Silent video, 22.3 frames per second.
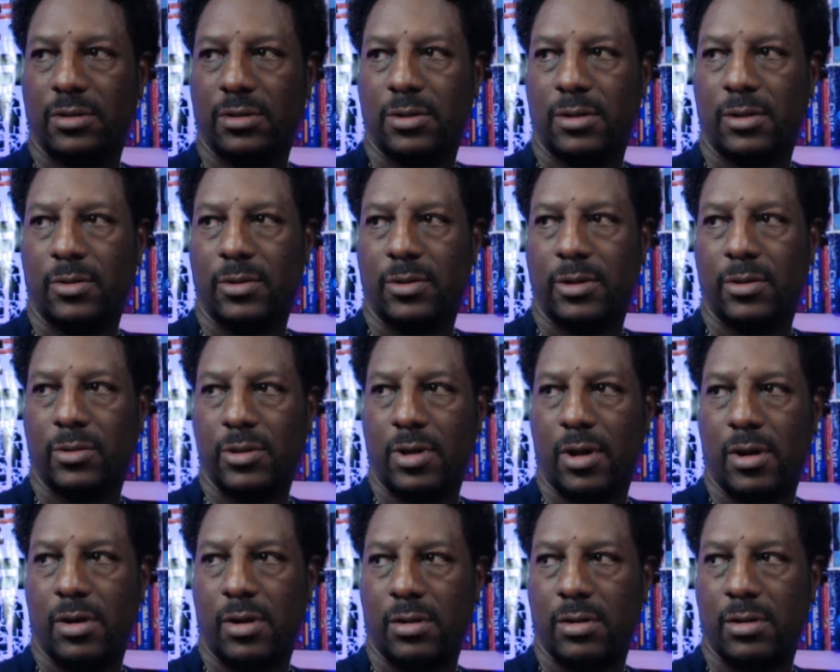Hold on,
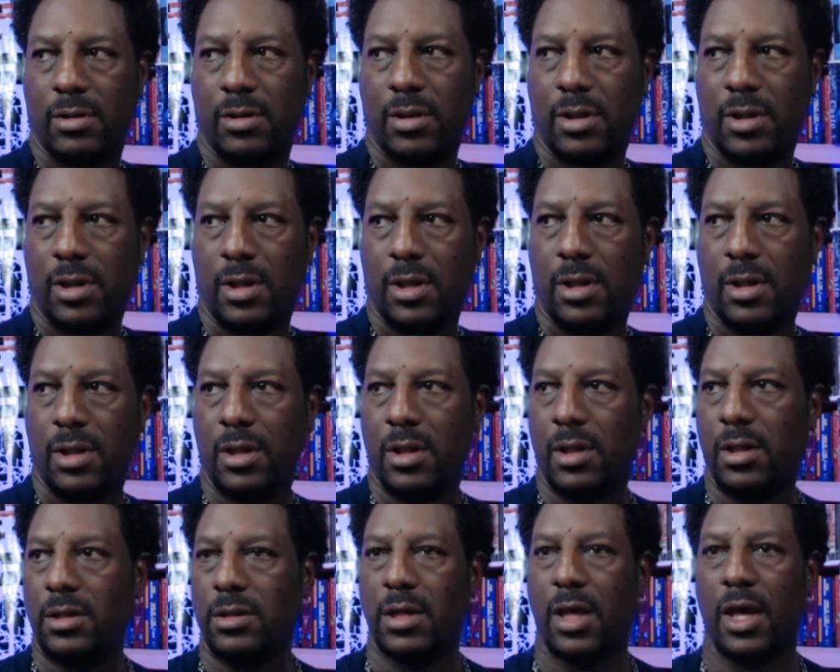y'all.
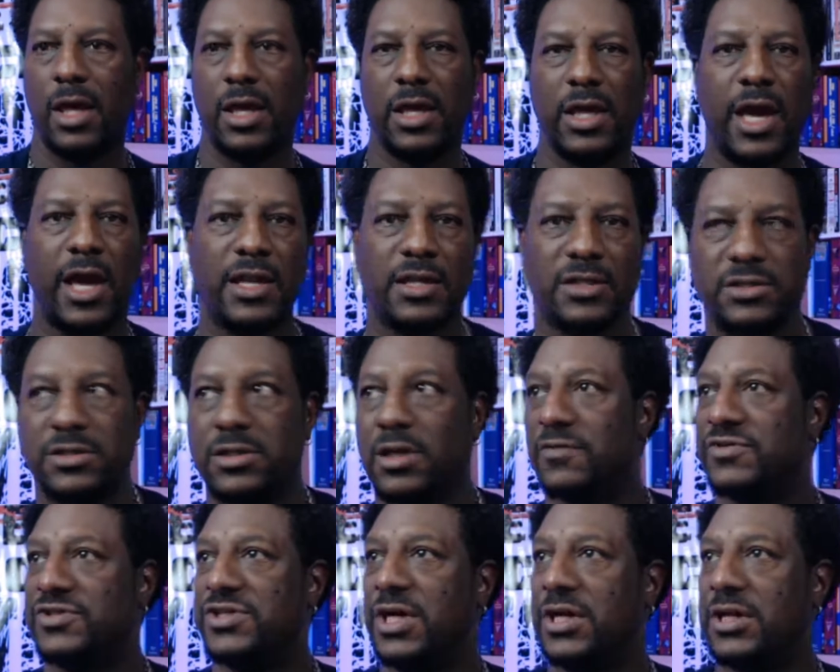Yeah, he got
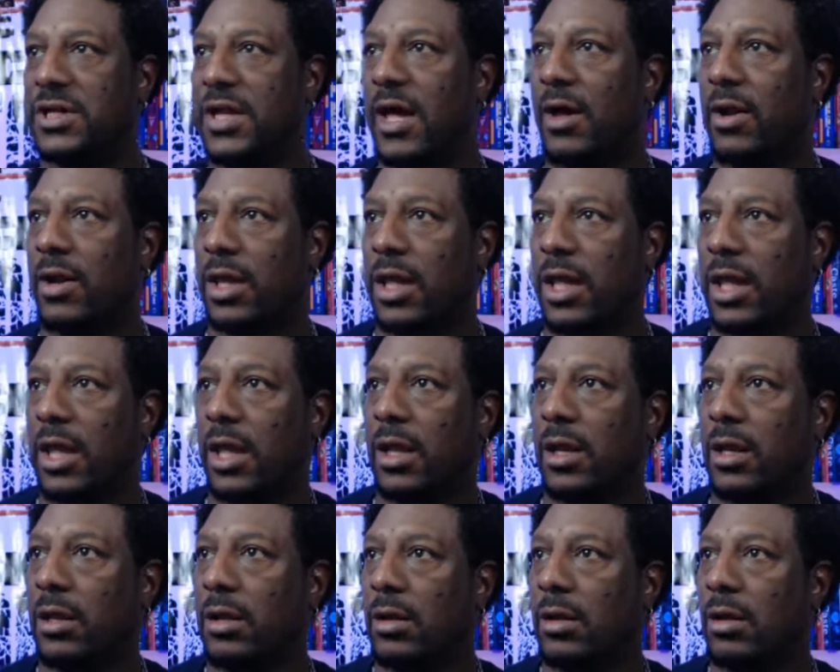himself shut down again,
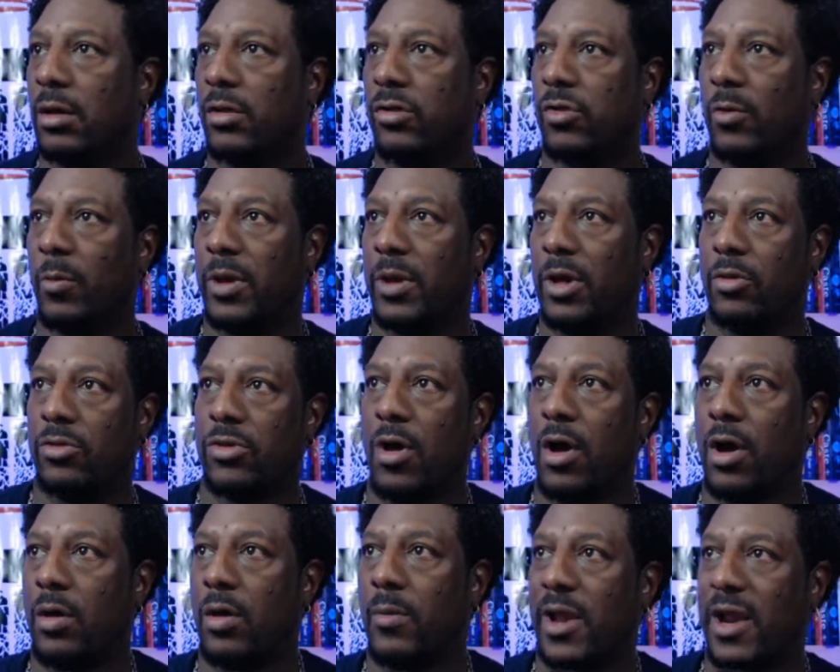and so we're going to
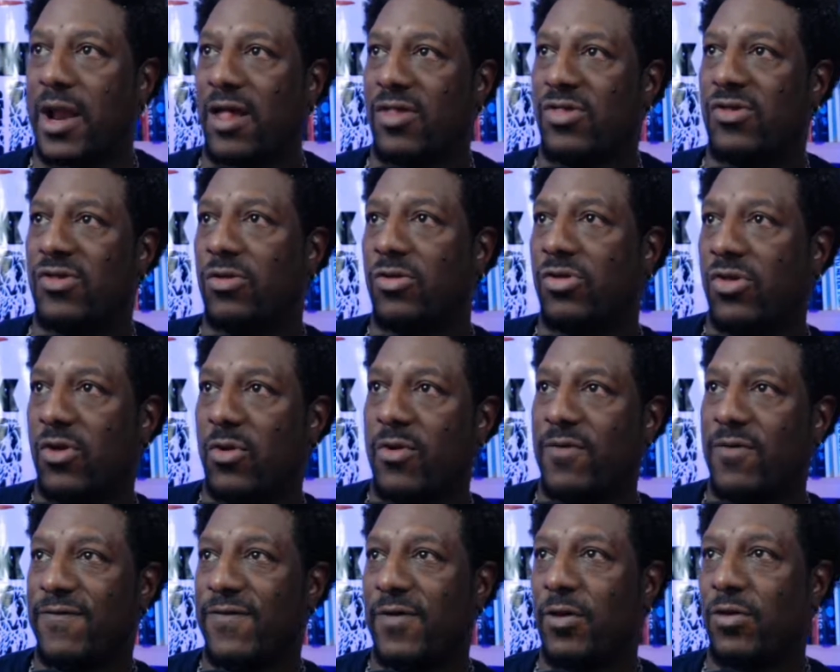talk about it. I see you, Siri
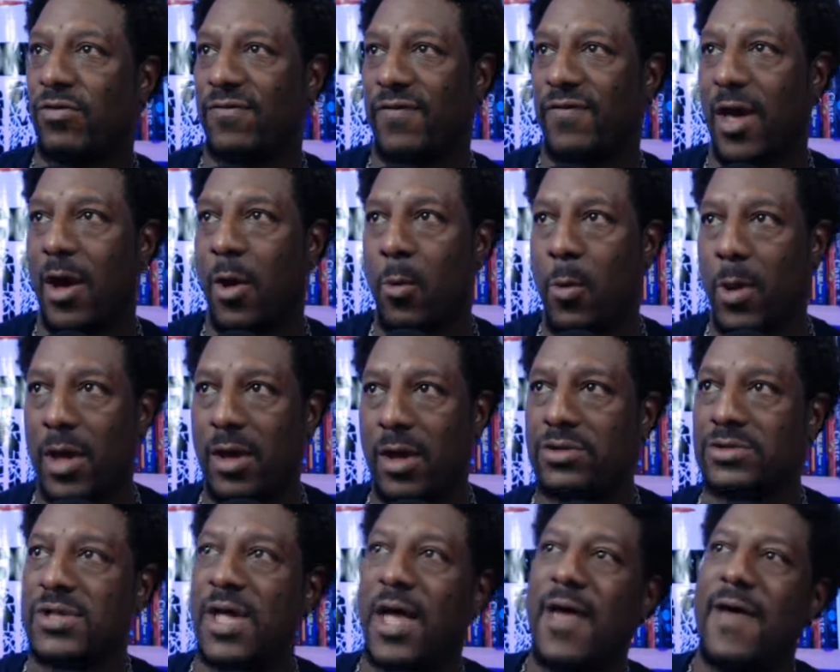Fields, Val
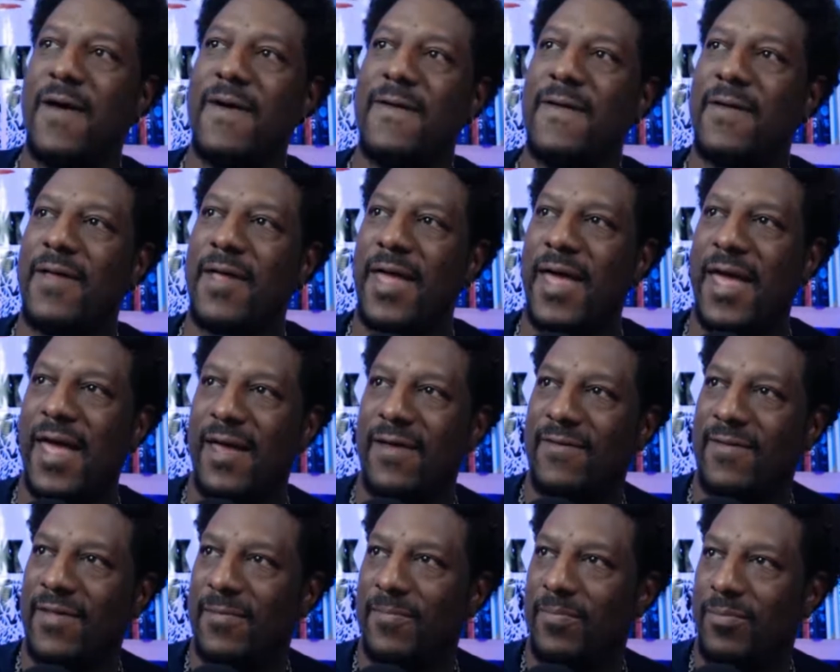Wells,
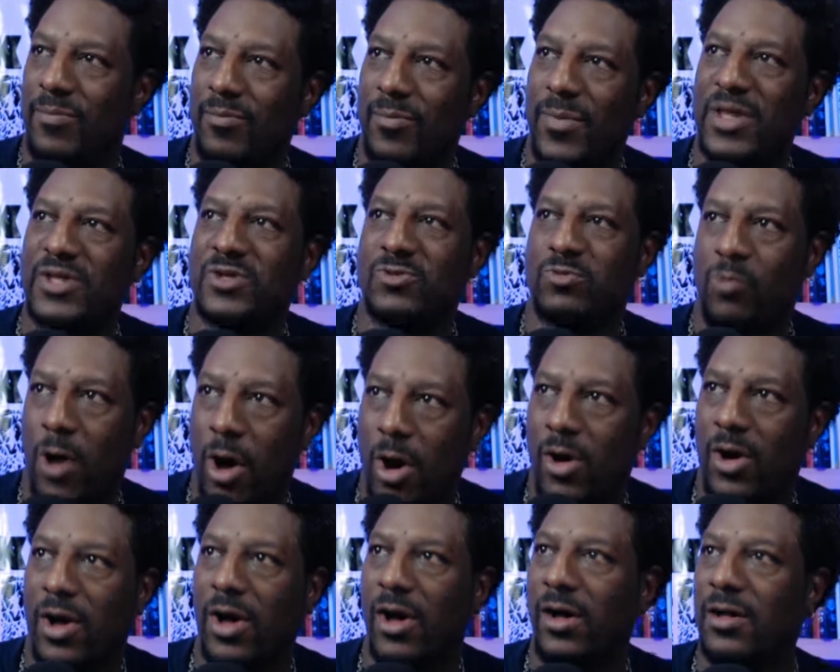Miss
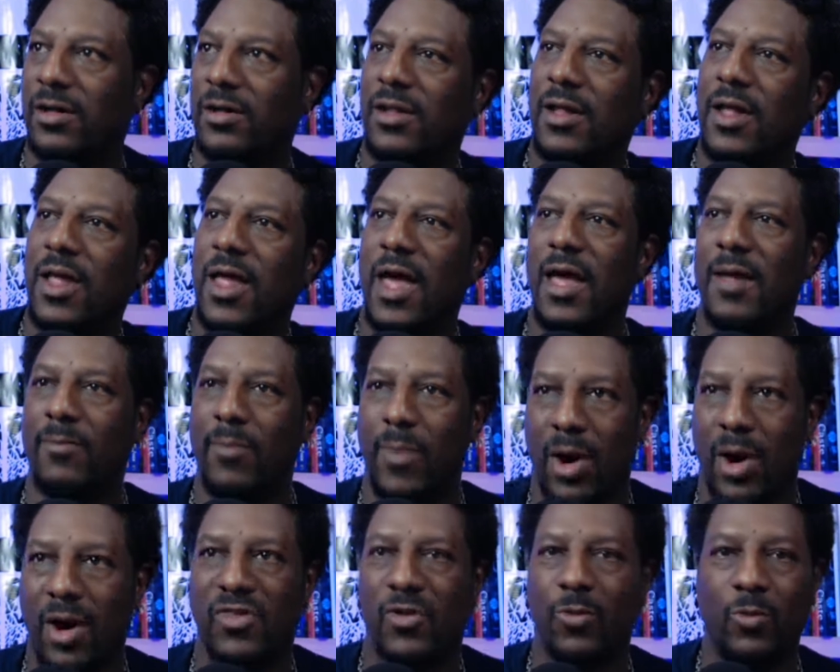Walker, and
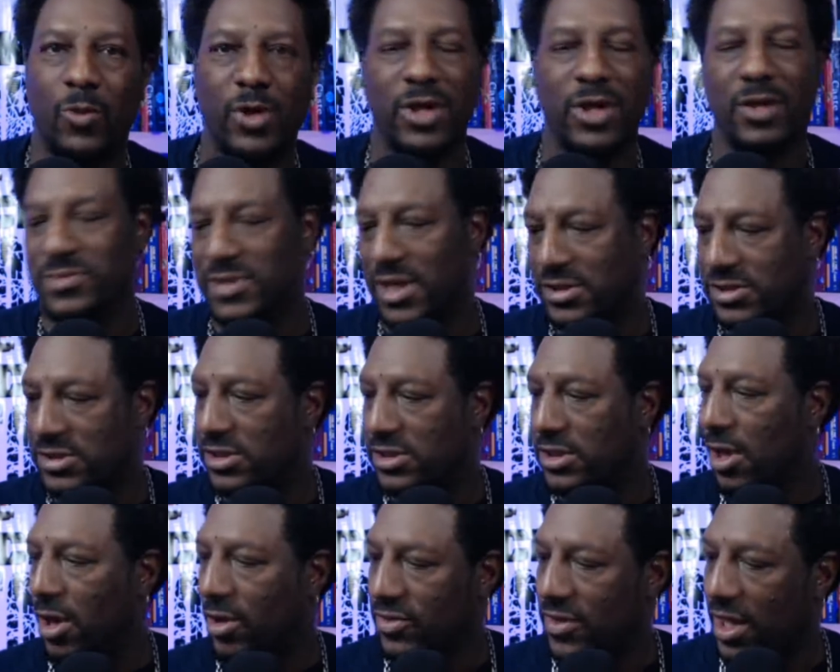Martha Williams. I see
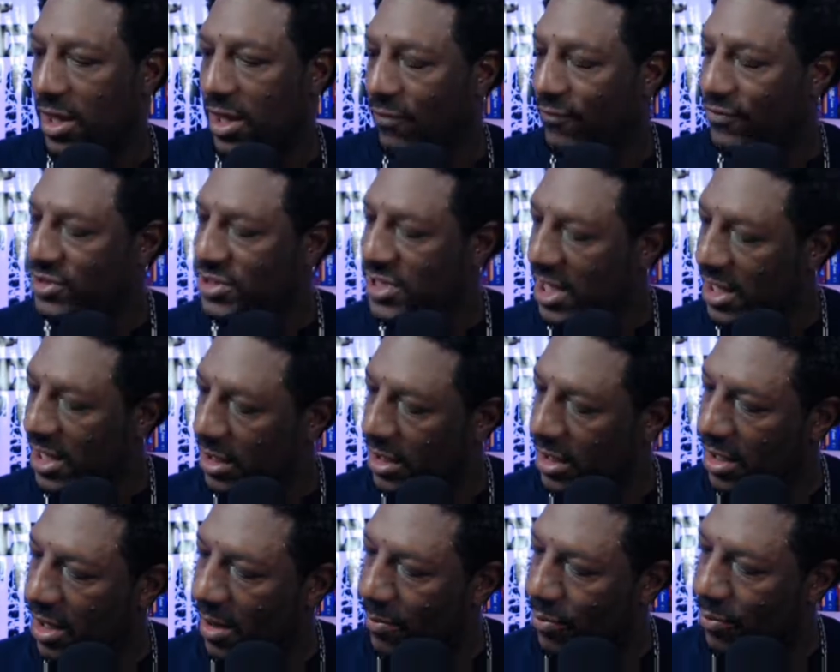y'all. Thank you for checking
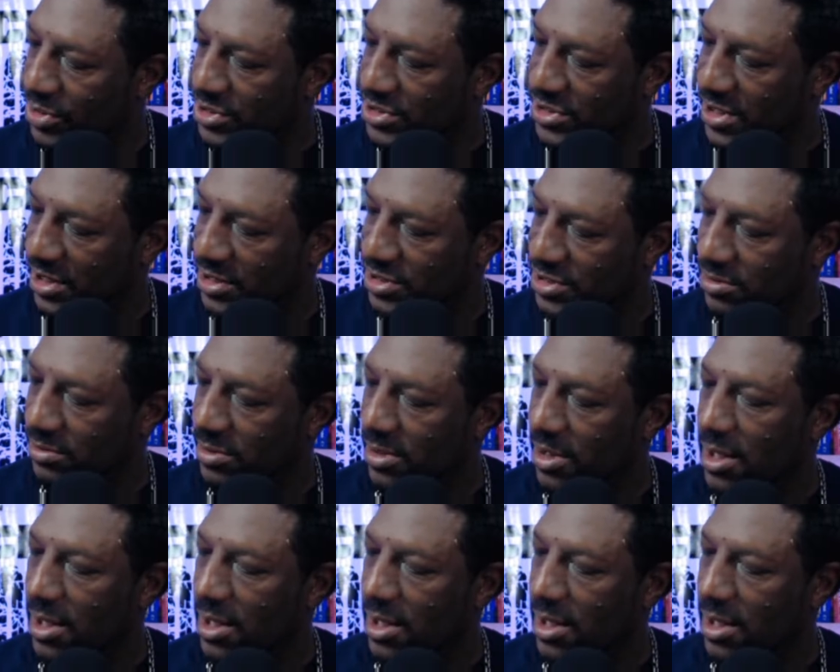in. I appreciate you.